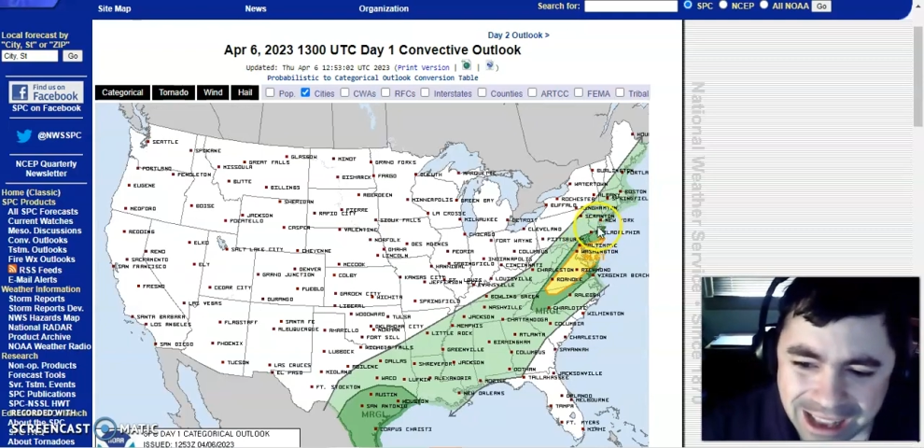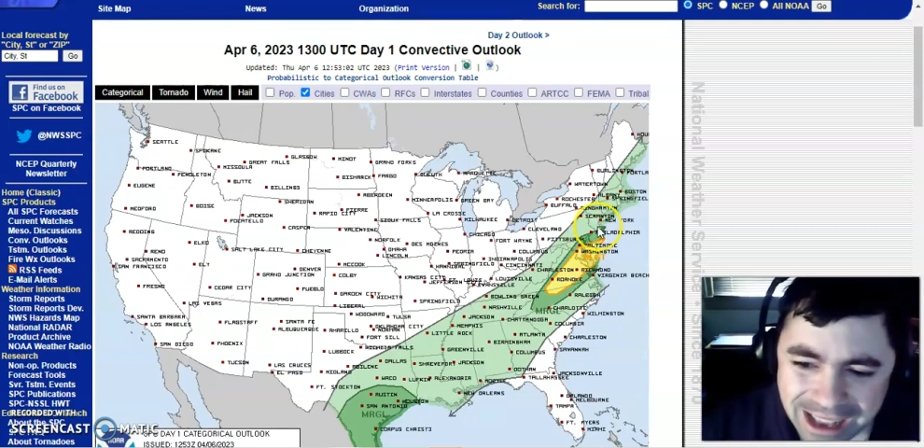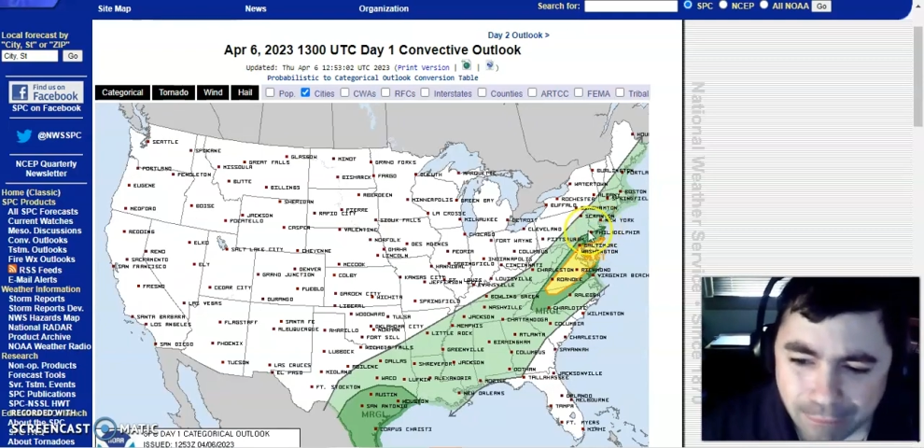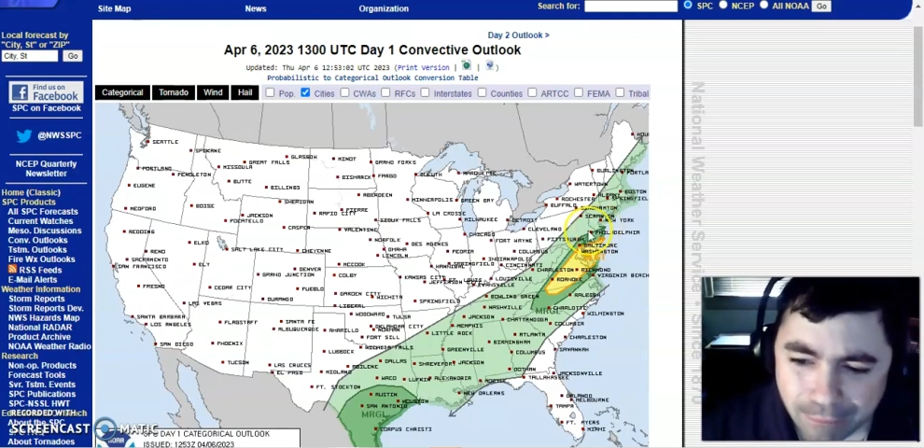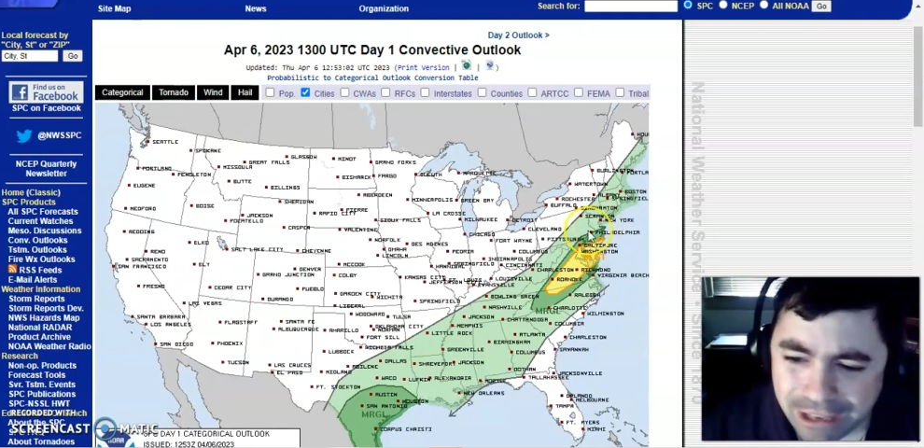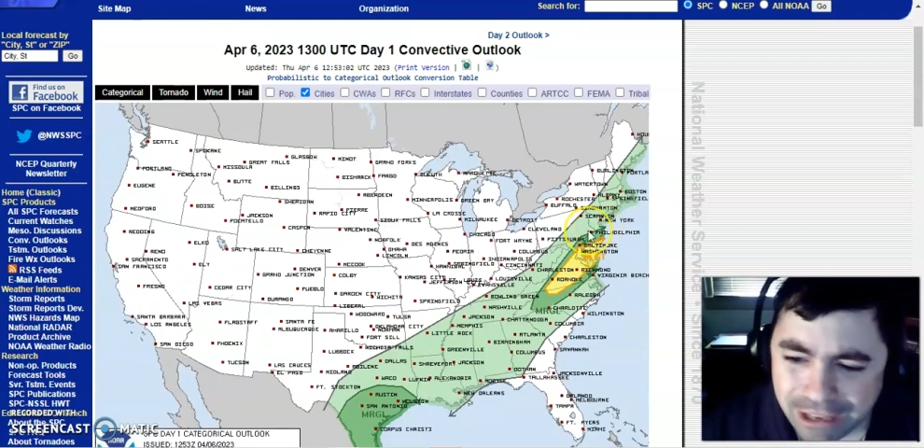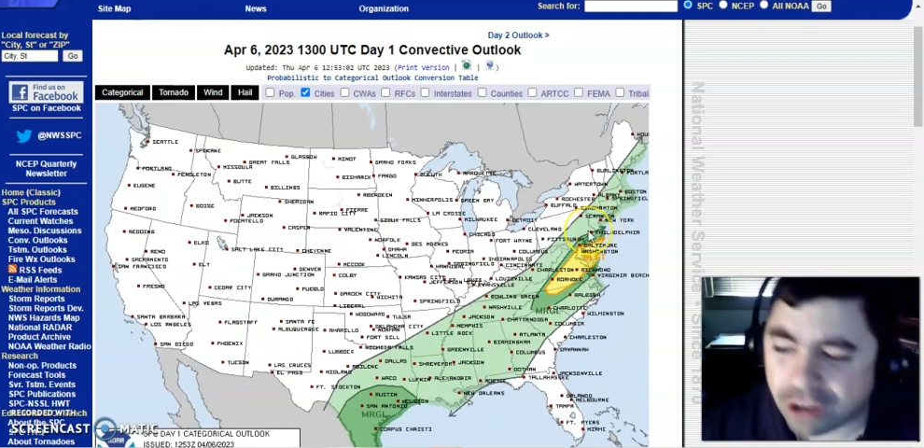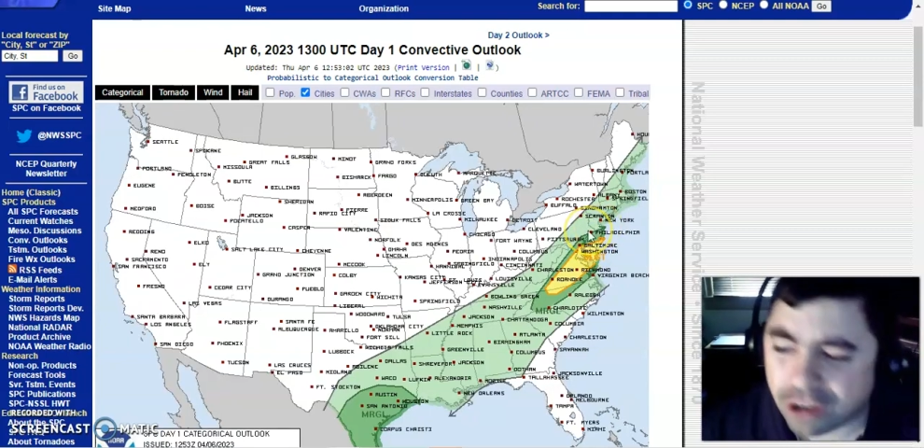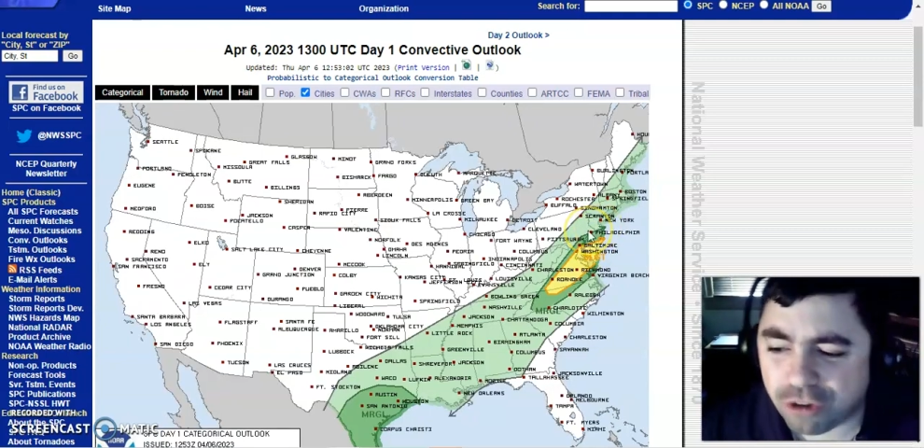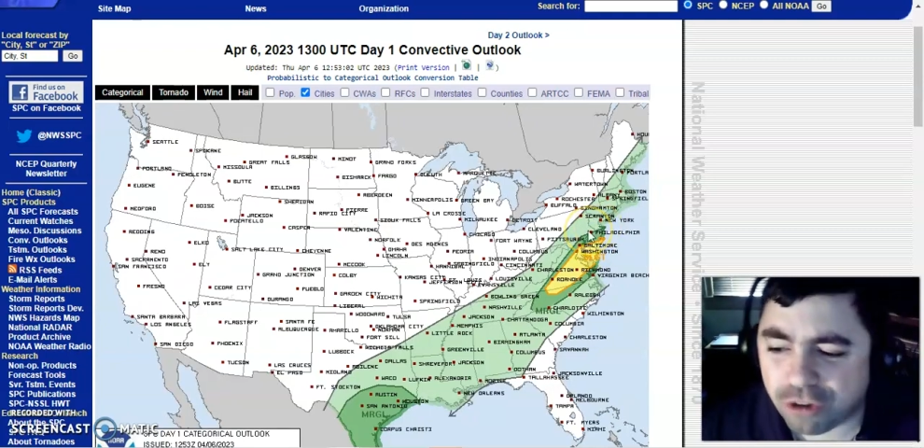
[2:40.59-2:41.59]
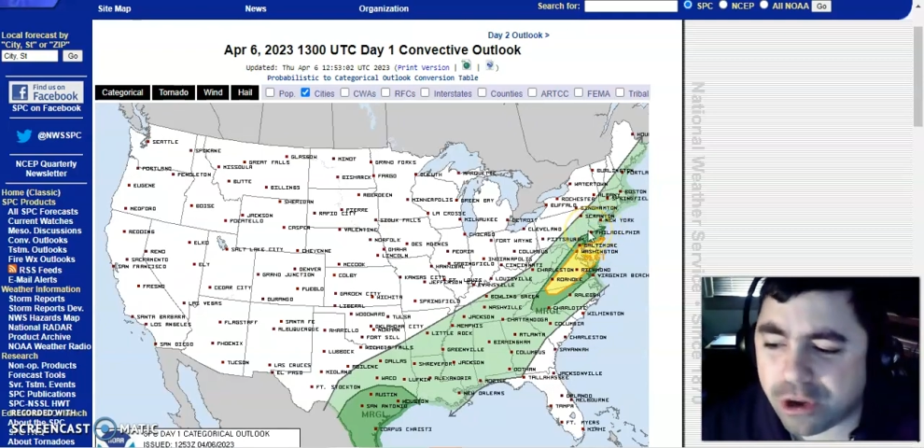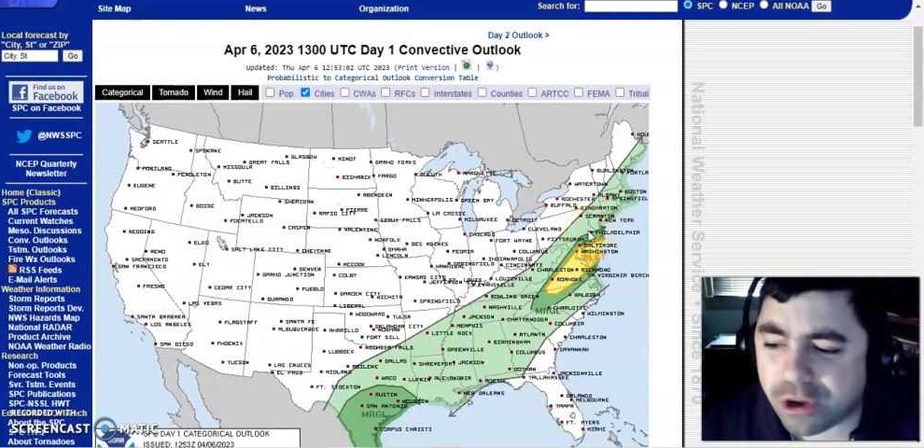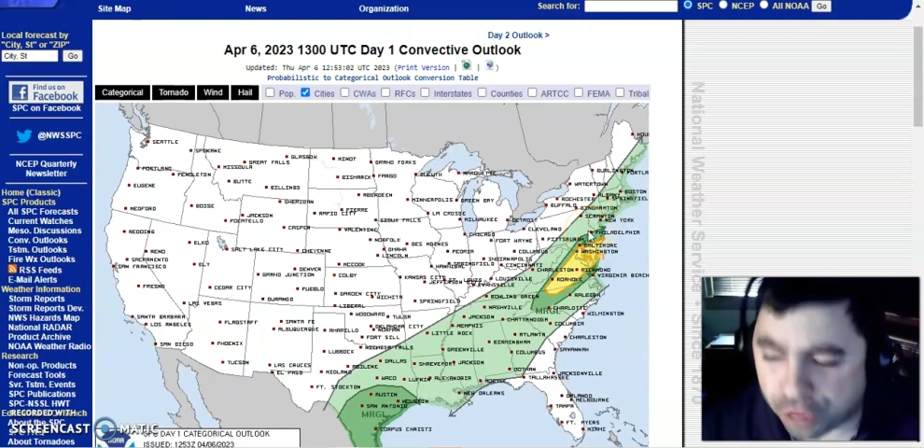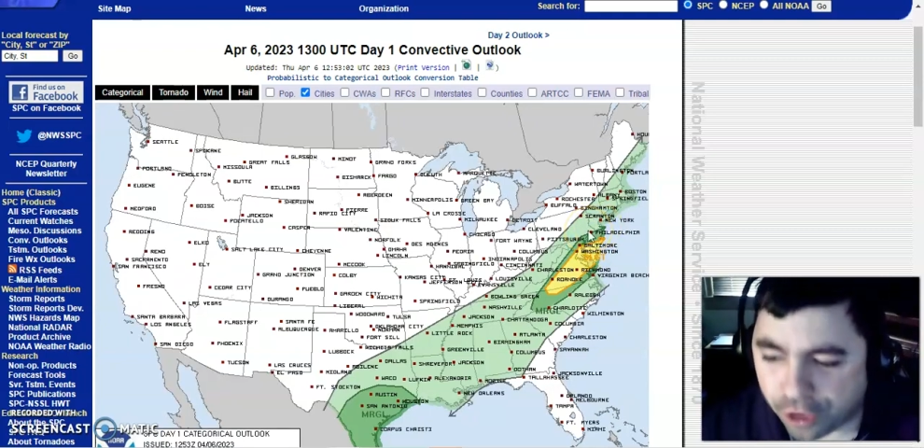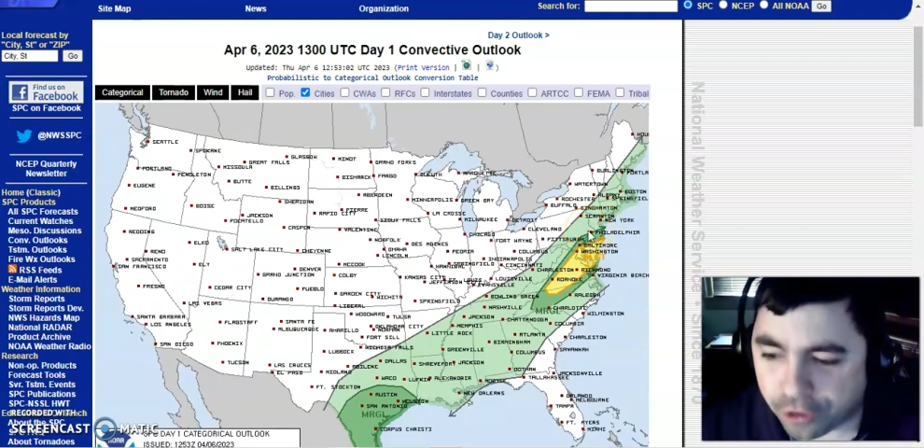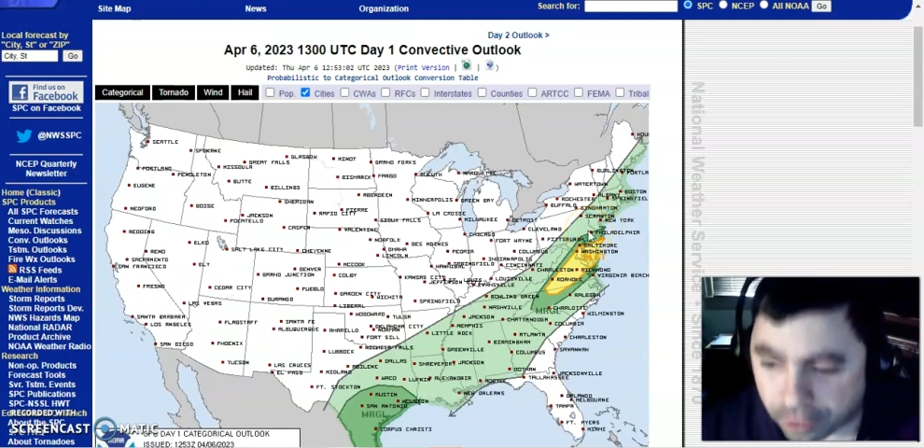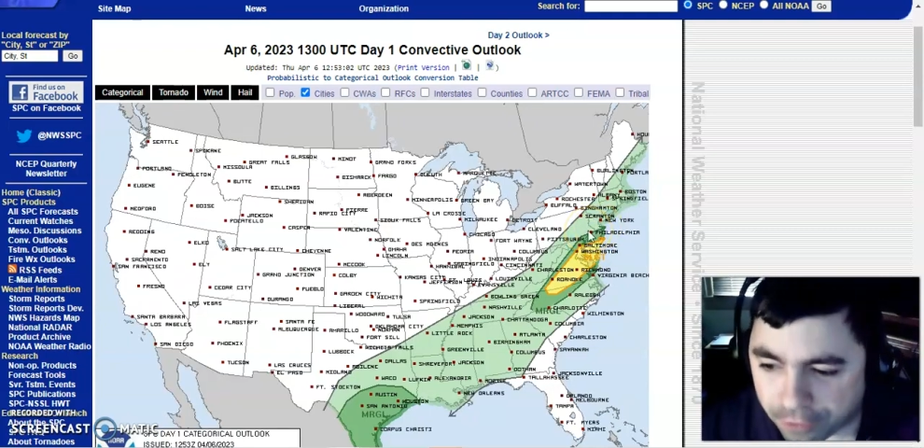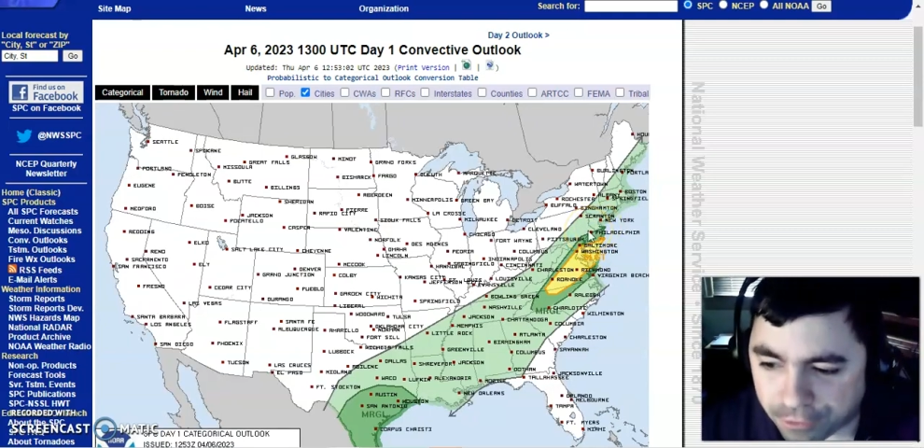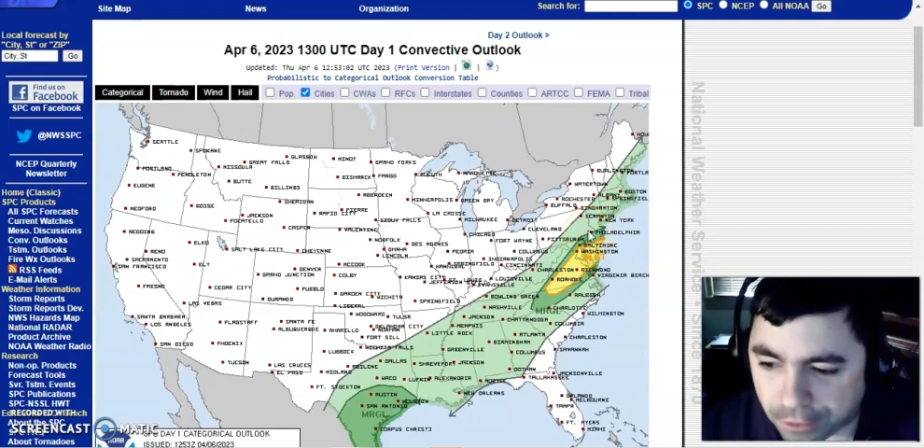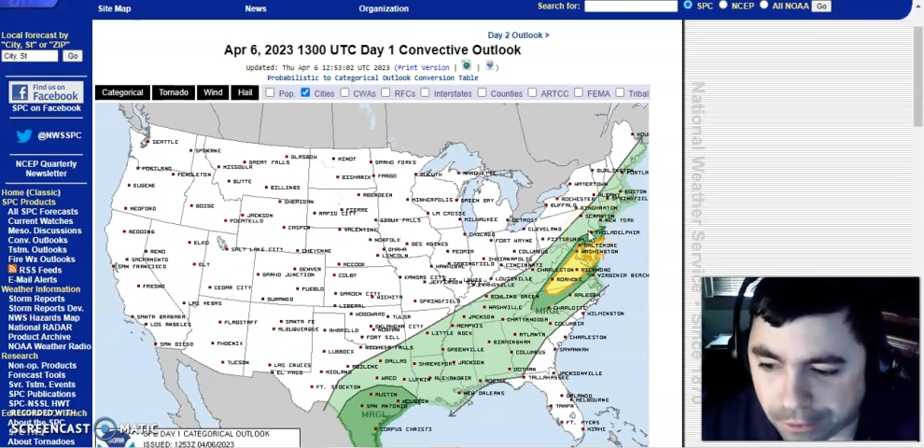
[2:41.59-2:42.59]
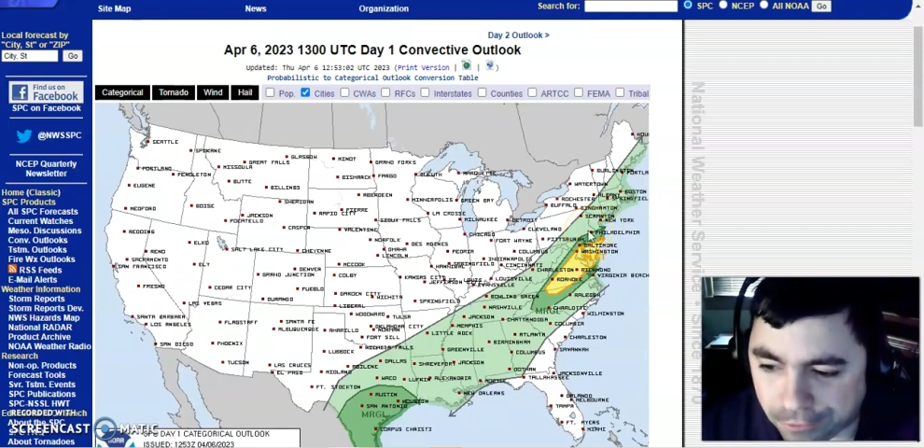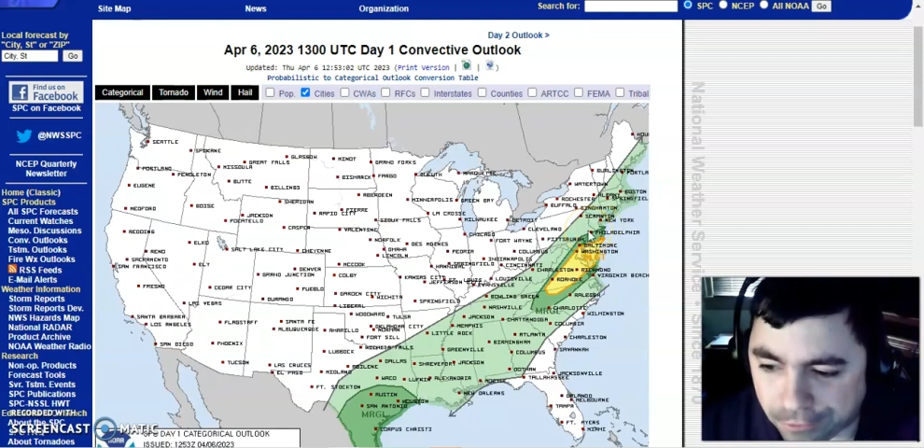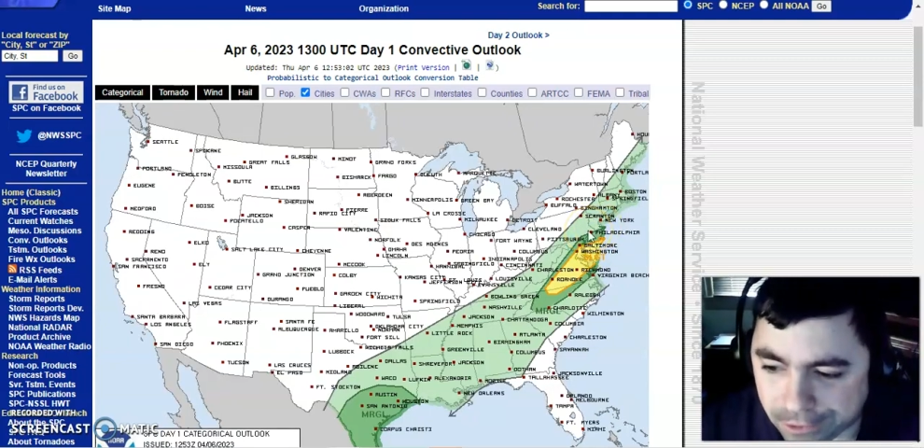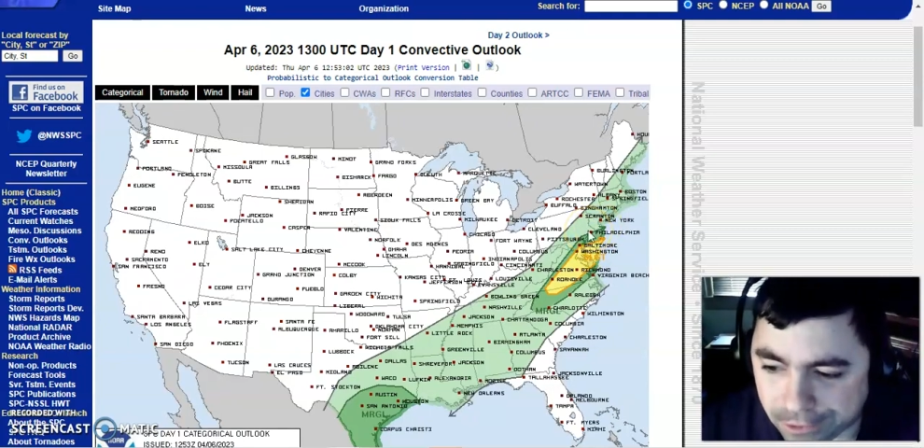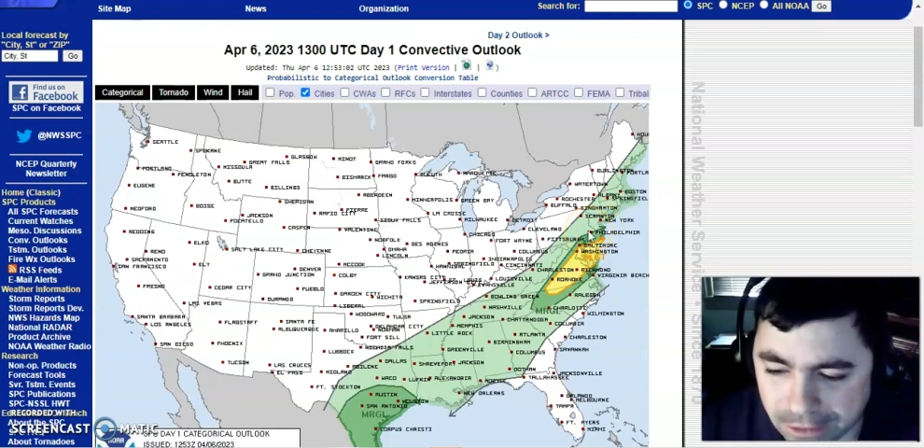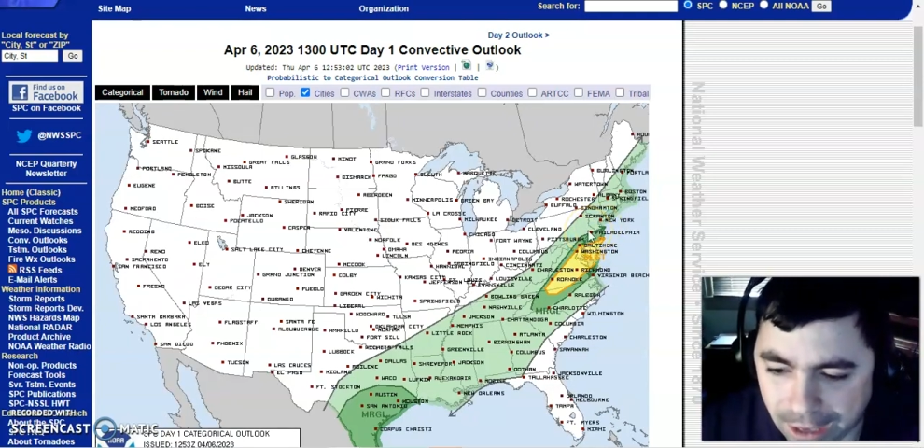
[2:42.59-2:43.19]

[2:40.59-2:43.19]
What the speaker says: I mean, you could still hear thunder in Philadelphia.